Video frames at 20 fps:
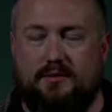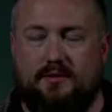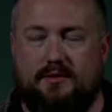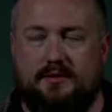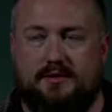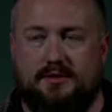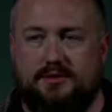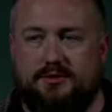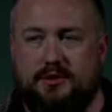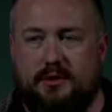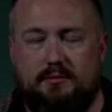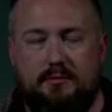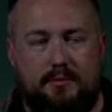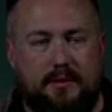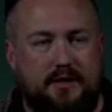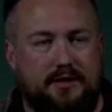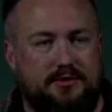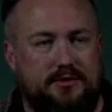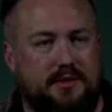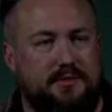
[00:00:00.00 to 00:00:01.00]
the Dream a
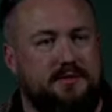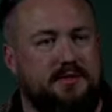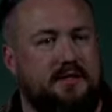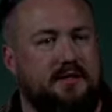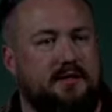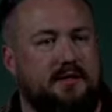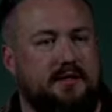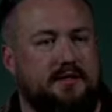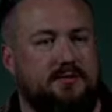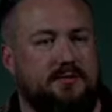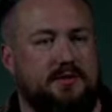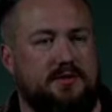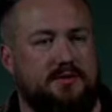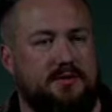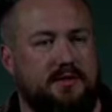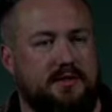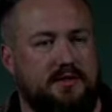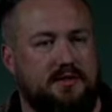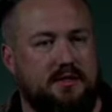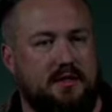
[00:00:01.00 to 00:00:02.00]
Better Dream series, which
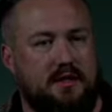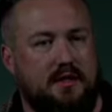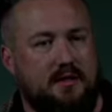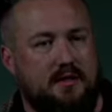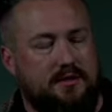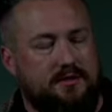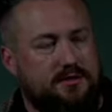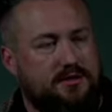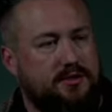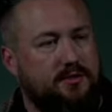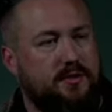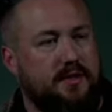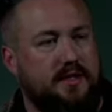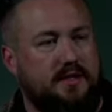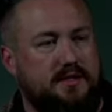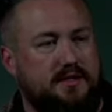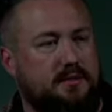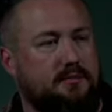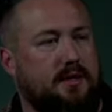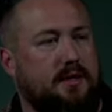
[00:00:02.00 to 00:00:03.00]
was two
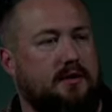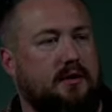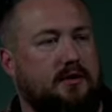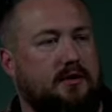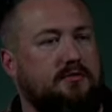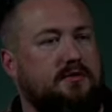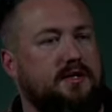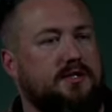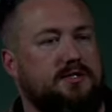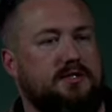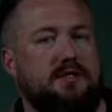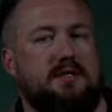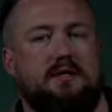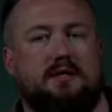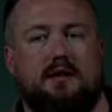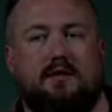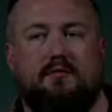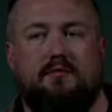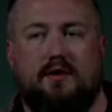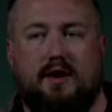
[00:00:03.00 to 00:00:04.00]
weeks about our vision and
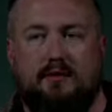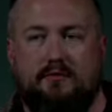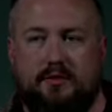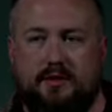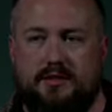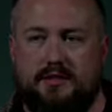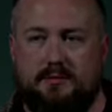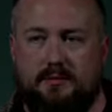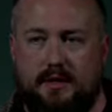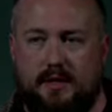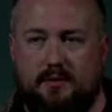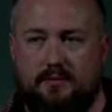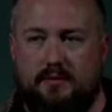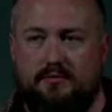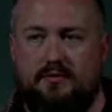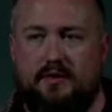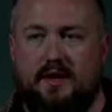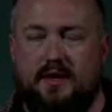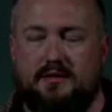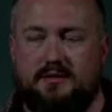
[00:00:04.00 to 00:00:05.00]
then five weeks about our
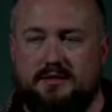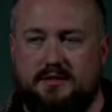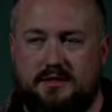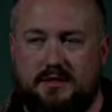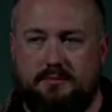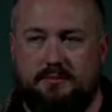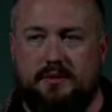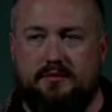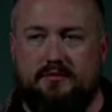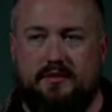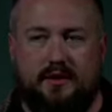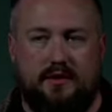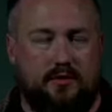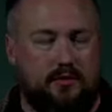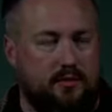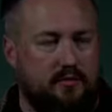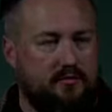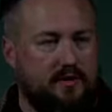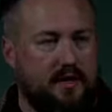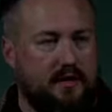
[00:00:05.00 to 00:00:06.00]
revised or simplified
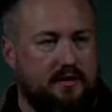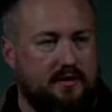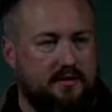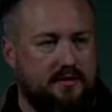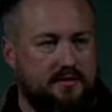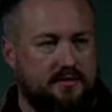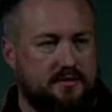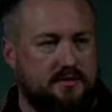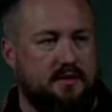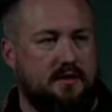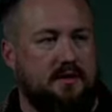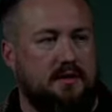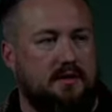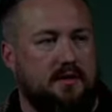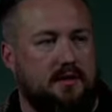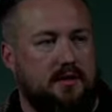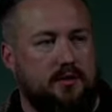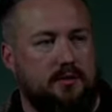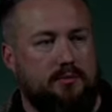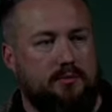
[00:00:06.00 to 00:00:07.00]
core values.
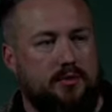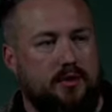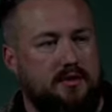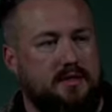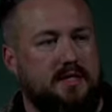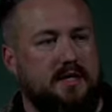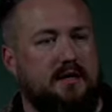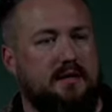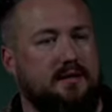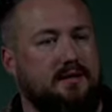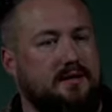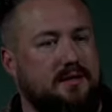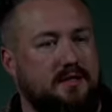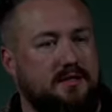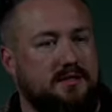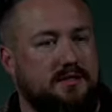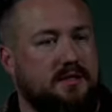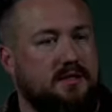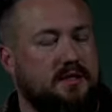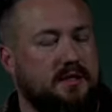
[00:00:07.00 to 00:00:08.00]
We broke down,
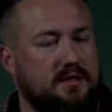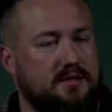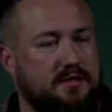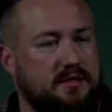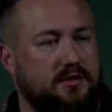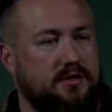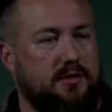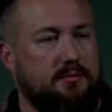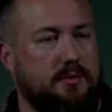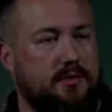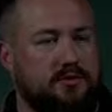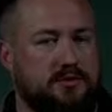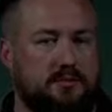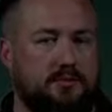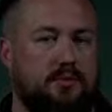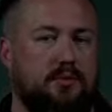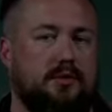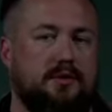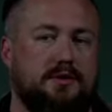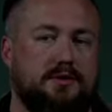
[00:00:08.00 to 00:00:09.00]
these are the things that are the most
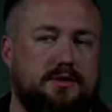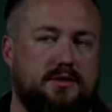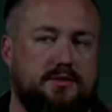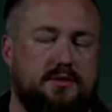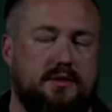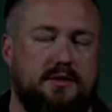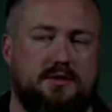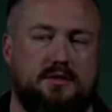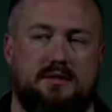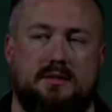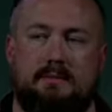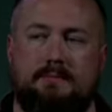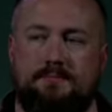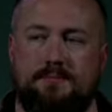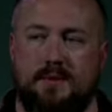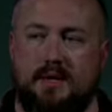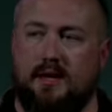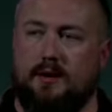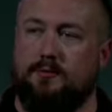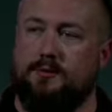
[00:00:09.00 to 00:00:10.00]
important to us.
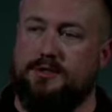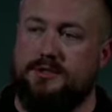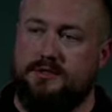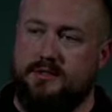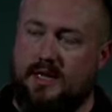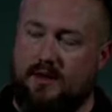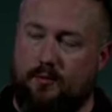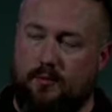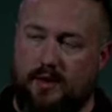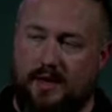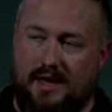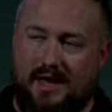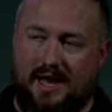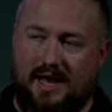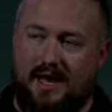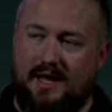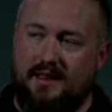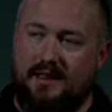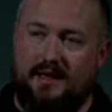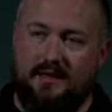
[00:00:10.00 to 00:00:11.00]
I would just want to
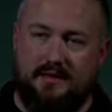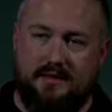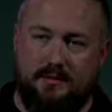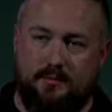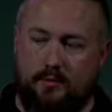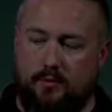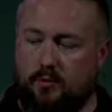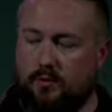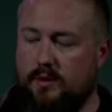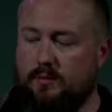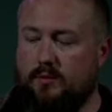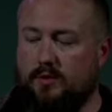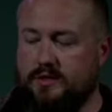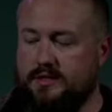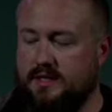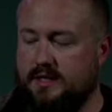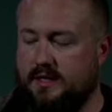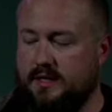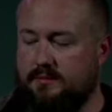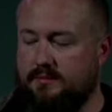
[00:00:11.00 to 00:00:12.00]
highlight them one more
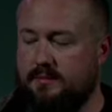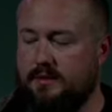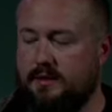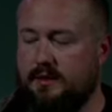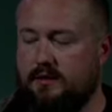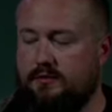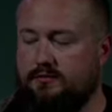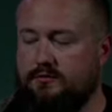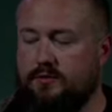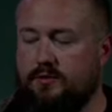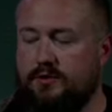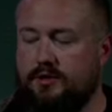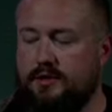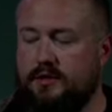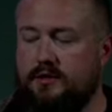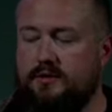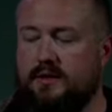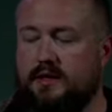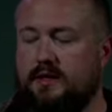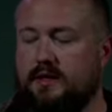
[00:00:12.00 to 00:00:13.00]
time for
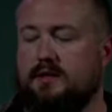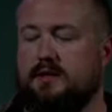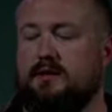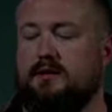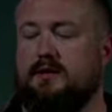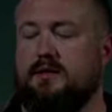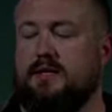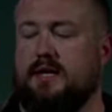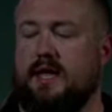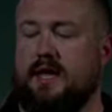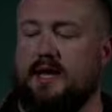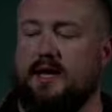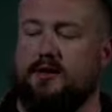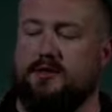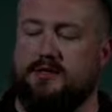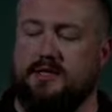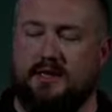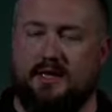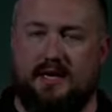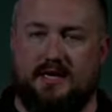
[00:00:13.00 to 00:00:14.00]
you and then hang out
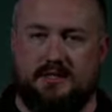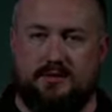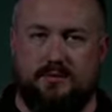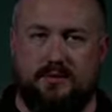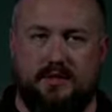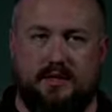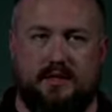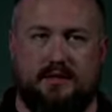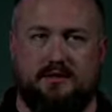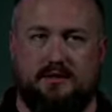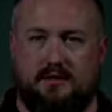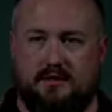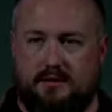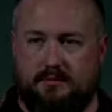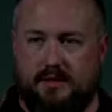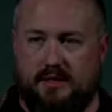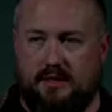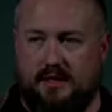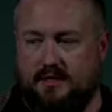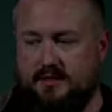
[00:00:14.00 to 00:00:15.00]
on the last one that I talked
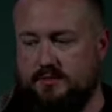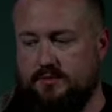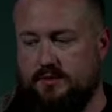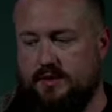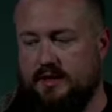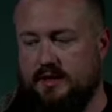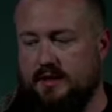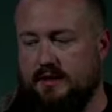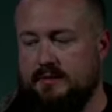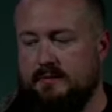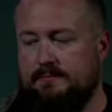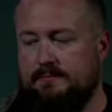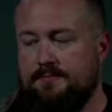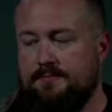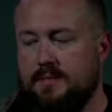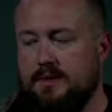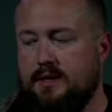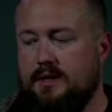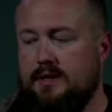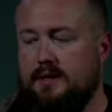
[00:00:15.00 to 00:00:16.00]
about last week.
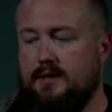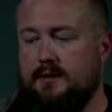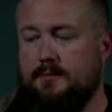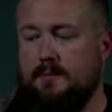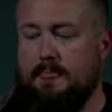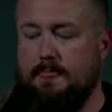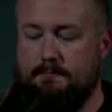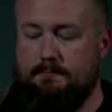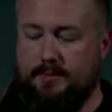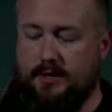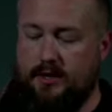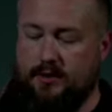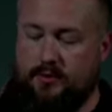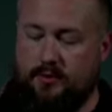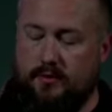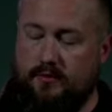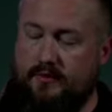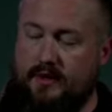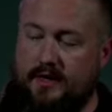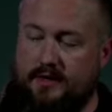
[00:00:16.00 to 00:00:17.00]
Uh, but our
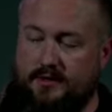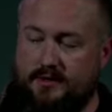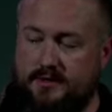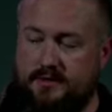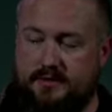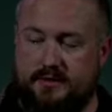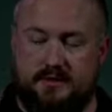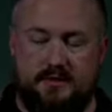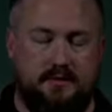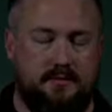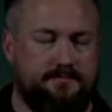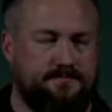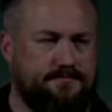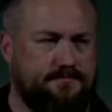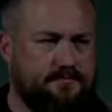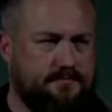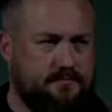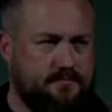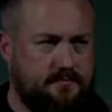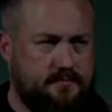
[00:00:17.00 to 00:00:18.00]
core values
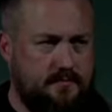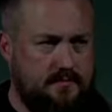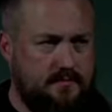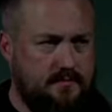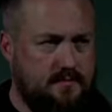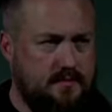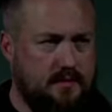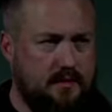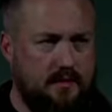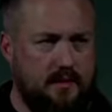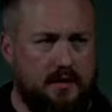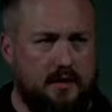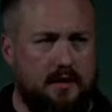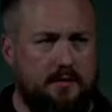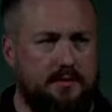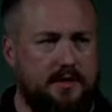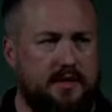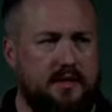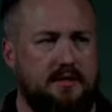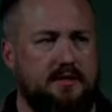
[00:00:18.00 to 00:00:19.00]

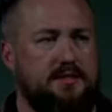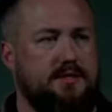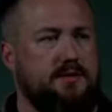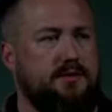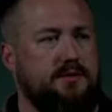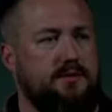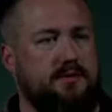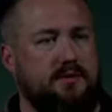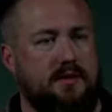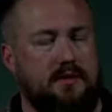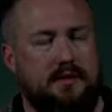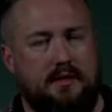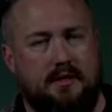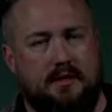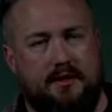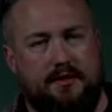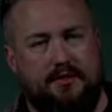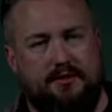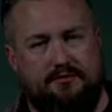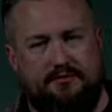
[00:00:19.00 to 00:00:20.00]
coming into
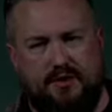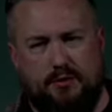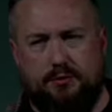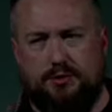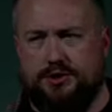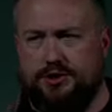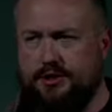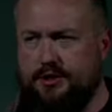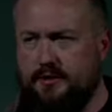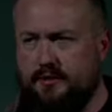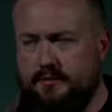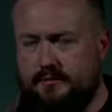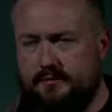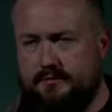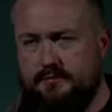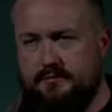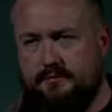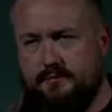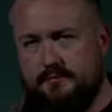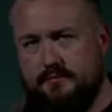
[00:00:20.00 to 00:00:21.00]
the future,
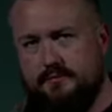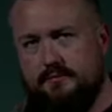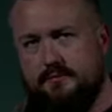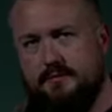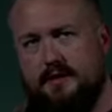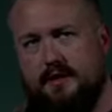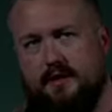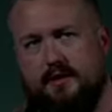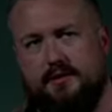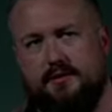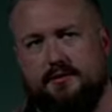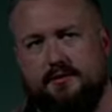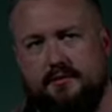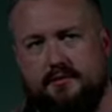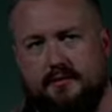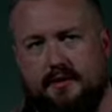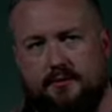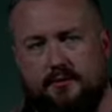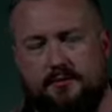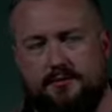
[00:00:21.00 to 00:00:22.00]
you know, I, don't,
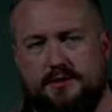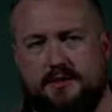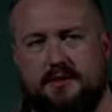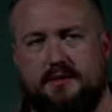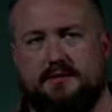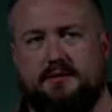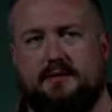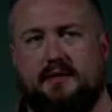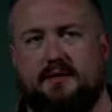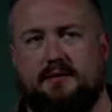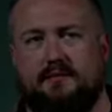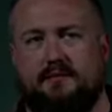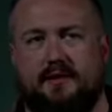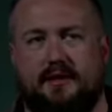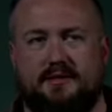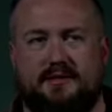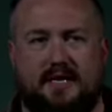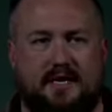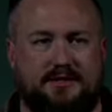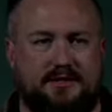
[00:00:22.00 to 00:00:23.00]
I was going to
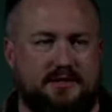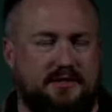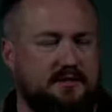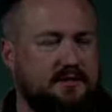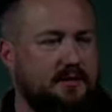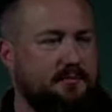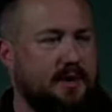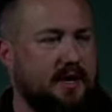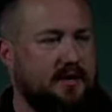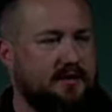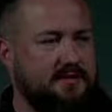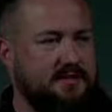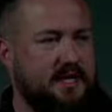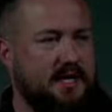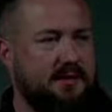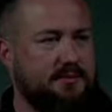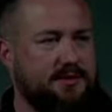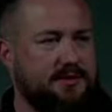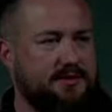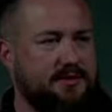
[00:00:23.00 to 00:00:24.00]
attach an amount of
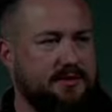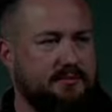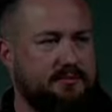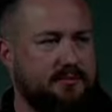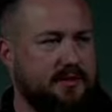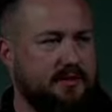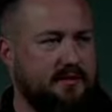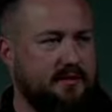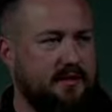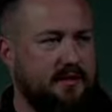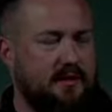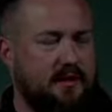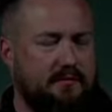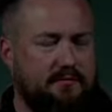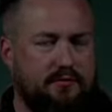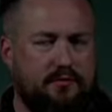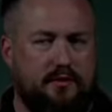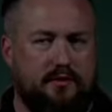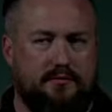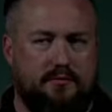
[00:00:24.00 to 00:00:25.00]
time to it, but
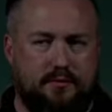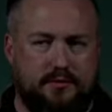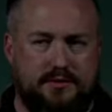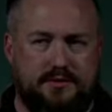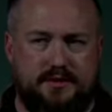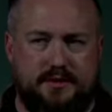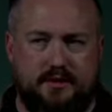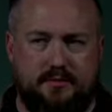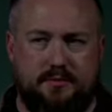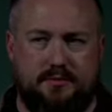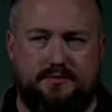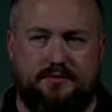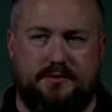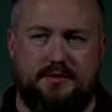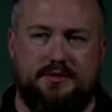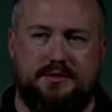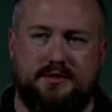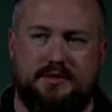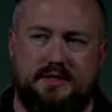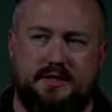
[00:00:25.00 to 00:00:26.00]
for the foreseeable
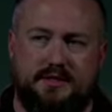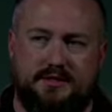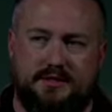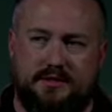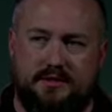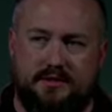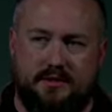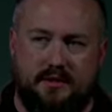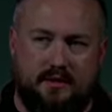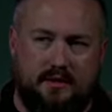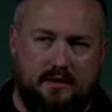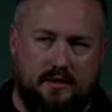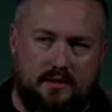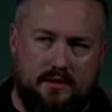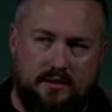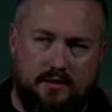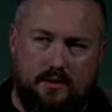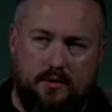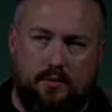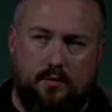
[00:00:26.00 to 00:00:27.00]
future, these are
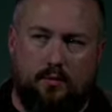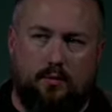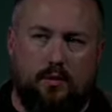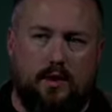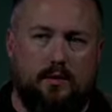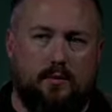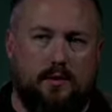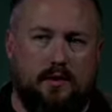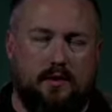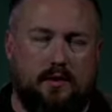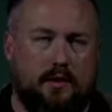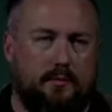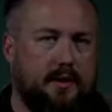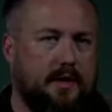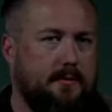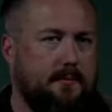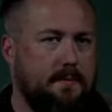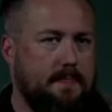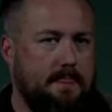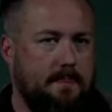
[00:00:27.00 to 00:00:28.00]
what we're all
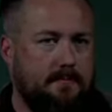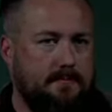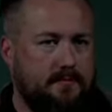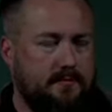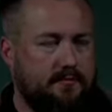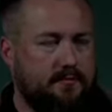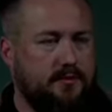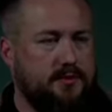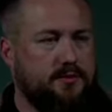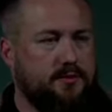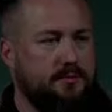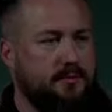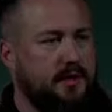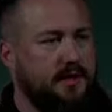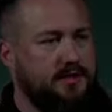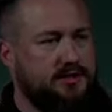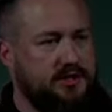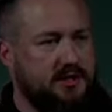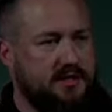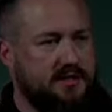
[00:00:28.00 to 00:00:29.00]
about. The first one being
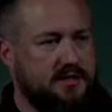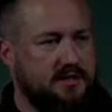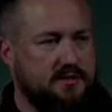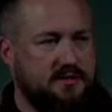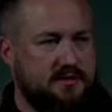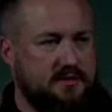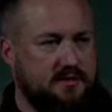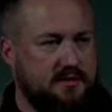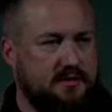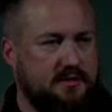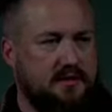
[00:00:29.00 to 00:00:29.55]
Jesus,